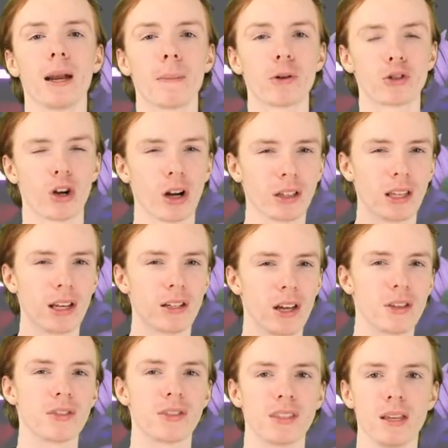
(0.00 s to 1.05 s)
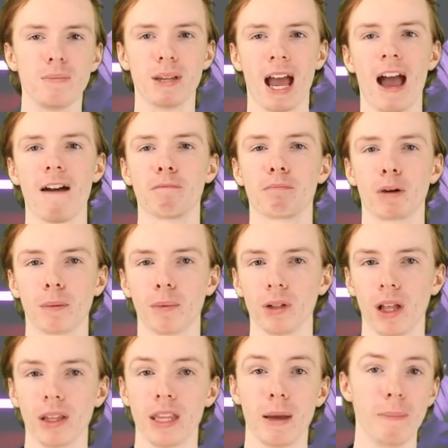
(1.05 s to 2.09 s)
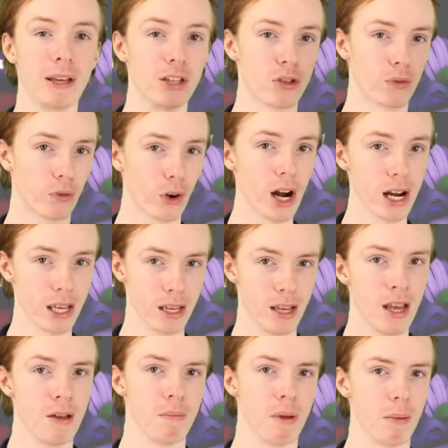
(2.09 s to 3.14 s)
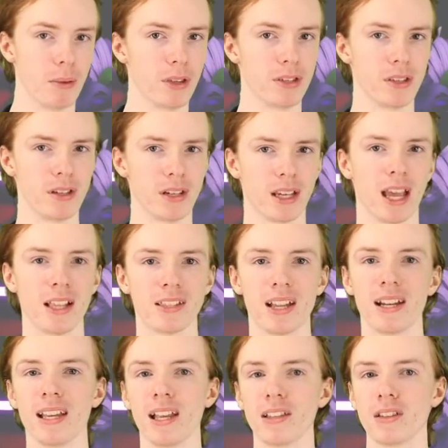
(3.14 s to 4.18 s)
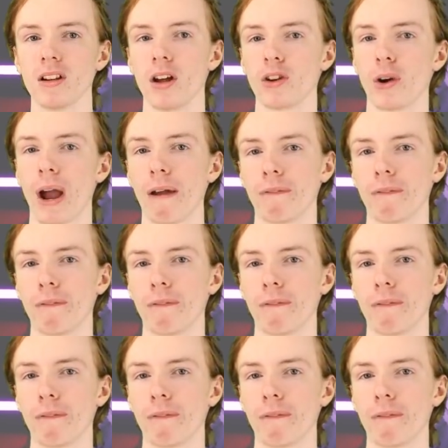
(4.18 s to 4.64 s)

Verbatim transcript: animatronic that doesn't seem to have purple on them is Freddy. Maybe this indicates that he isn't under